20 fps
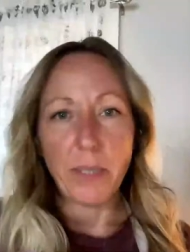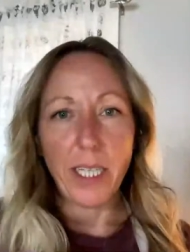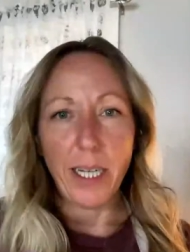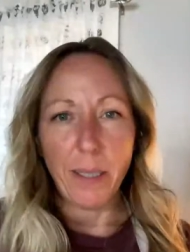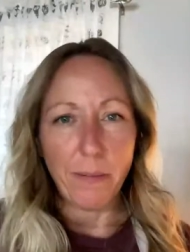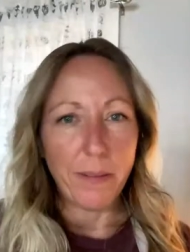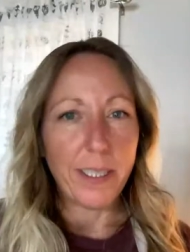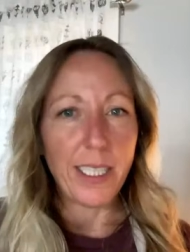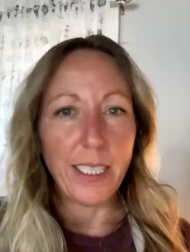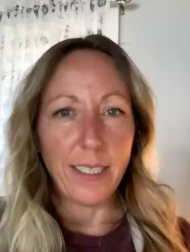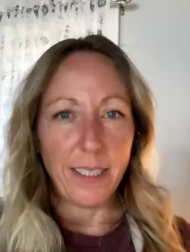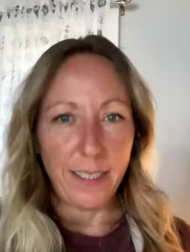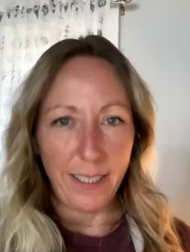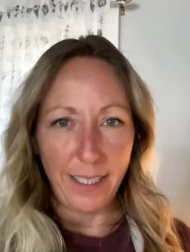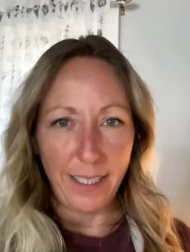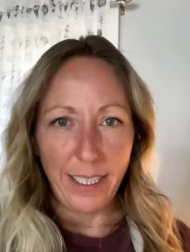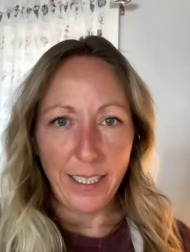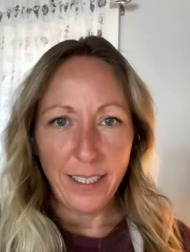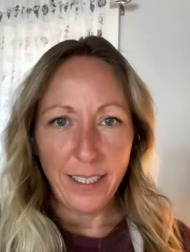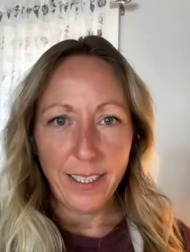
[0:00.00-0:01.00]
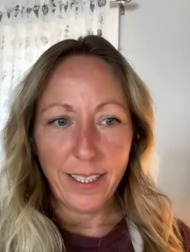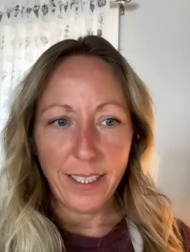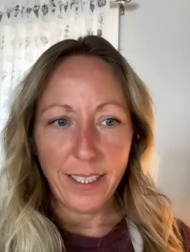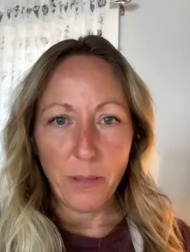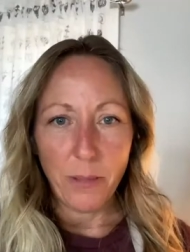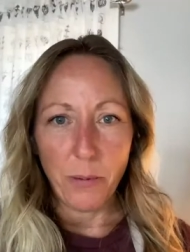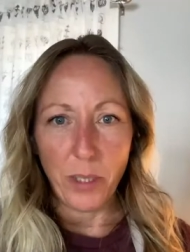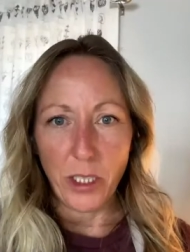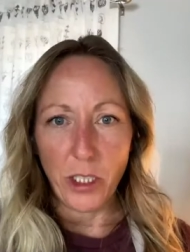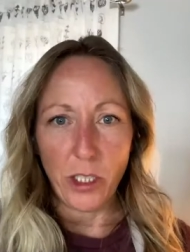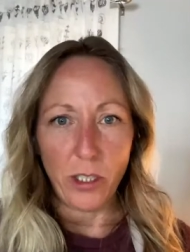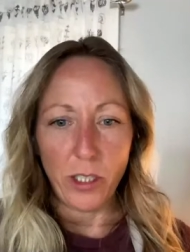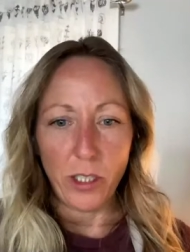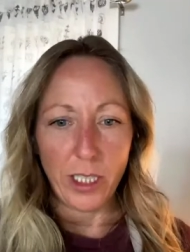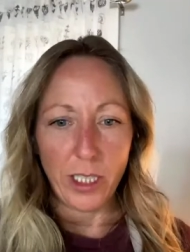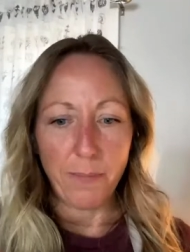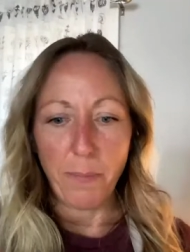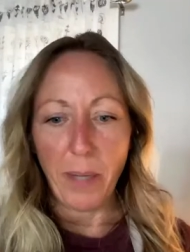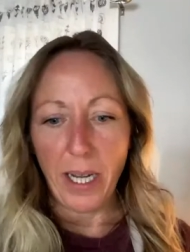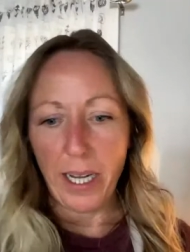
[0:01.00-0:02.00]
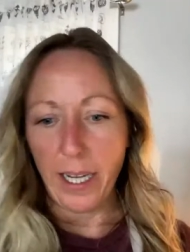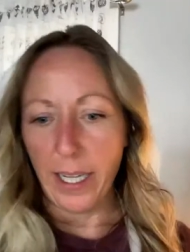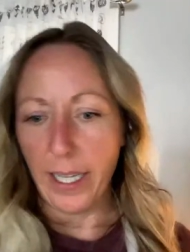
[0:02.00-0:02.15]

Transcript: sometimes it's yeast, which you just